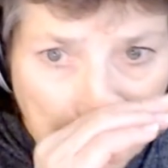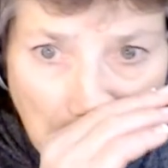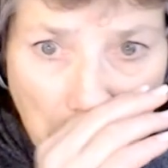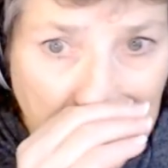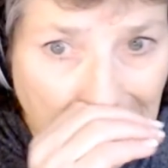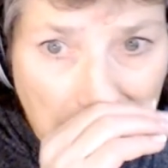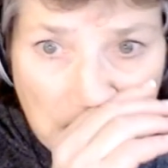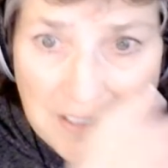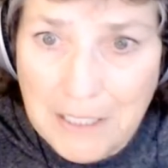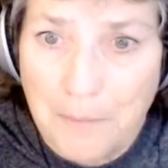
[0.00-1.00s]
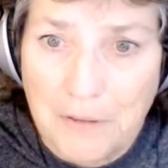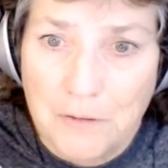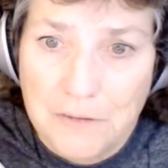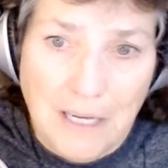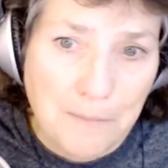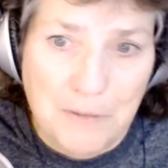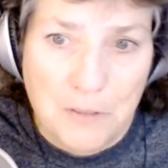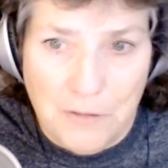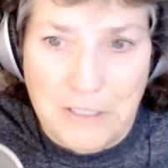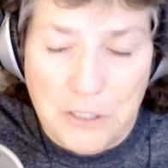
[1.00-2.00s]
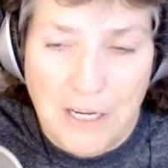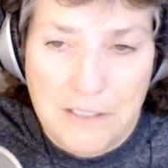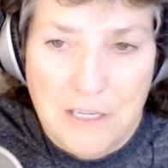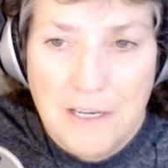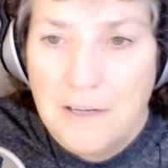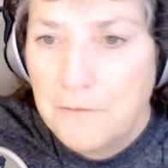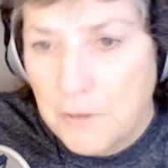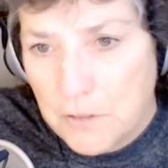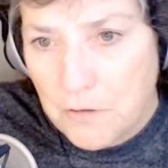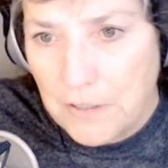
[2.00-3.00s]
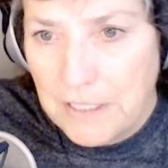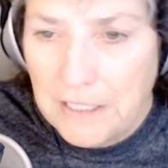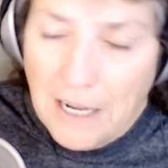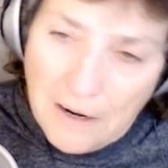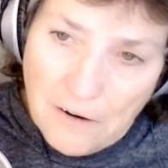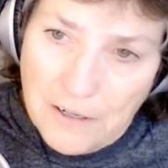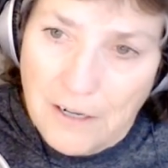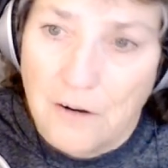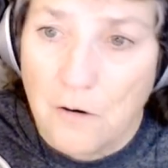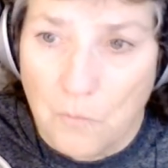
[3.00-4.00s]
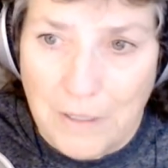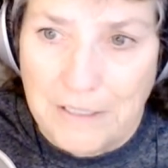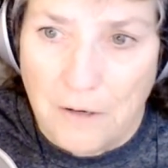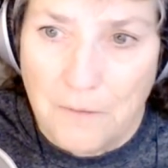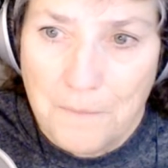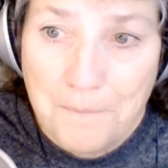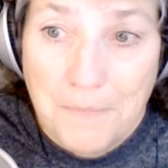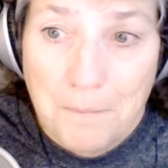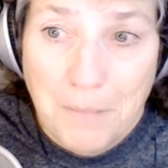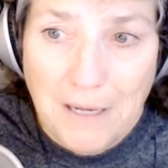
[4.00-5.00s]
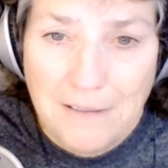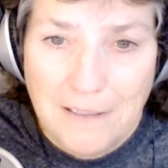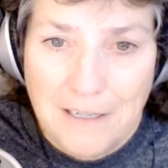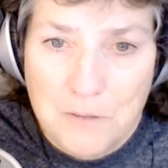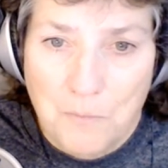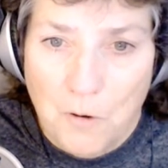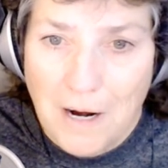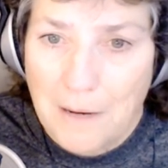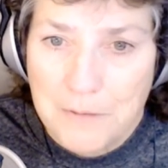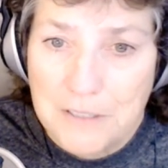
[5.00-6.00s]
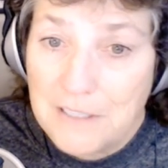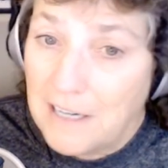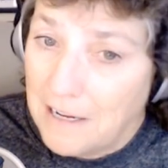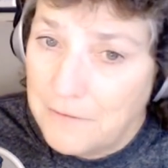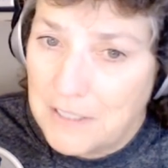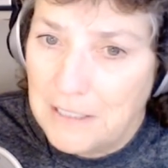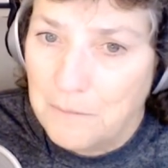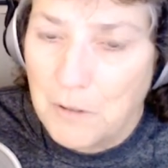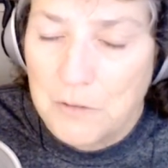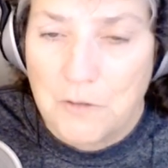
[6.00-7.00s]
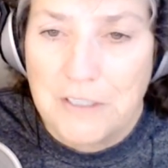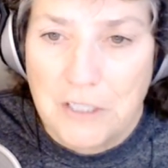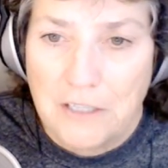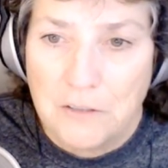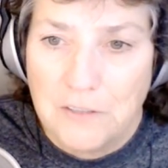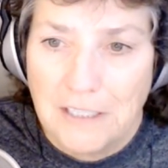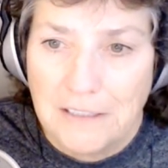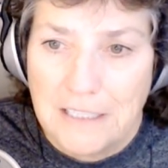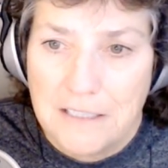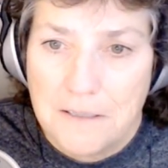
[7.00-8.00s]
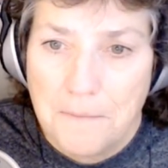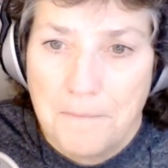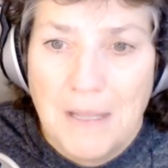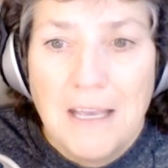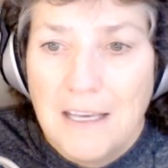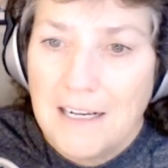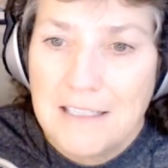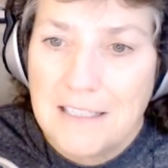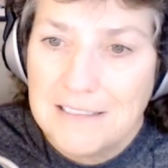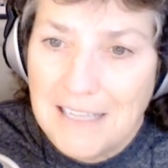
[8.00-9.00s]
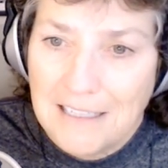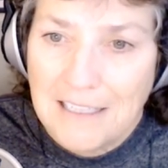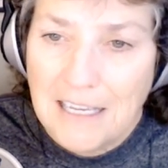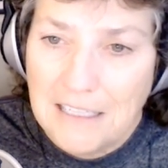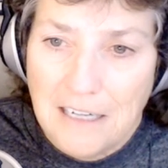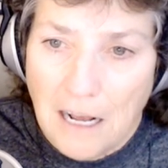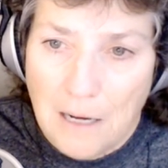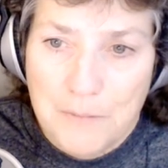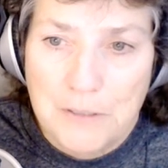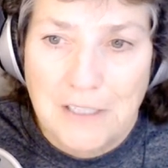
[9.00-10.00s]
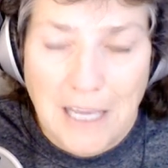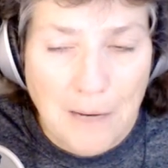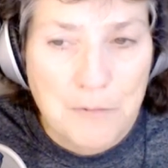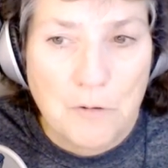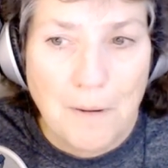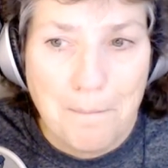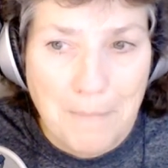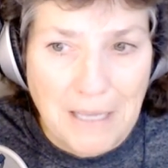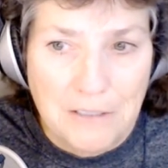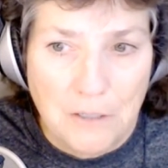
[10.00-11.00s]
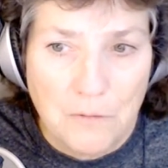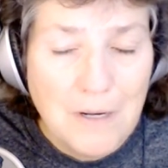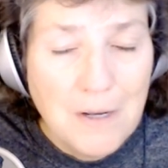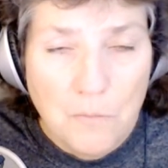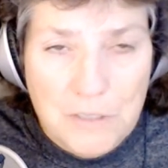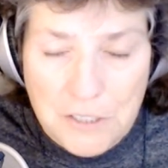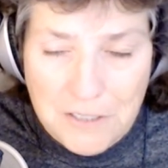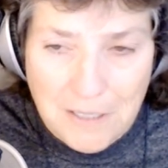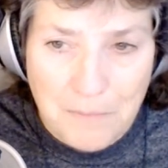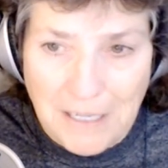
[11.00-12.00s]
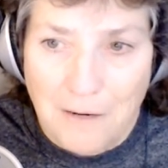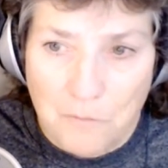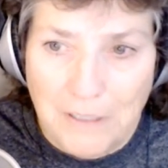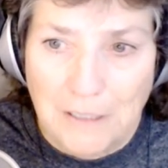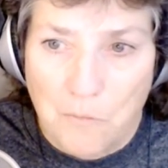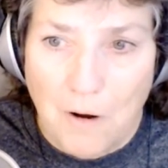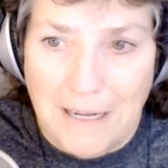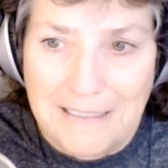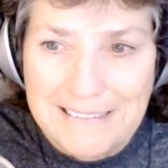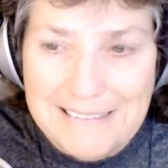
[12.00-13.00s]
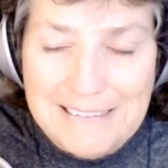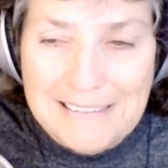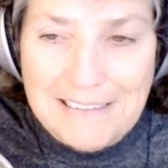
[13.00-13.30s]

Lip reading: Capto will give you the typical type of screenshots: full screen, area, or window. But it has more options than I've seen in most screenshot utilities. It has a dedicated option to capture a menu, which is something I really want.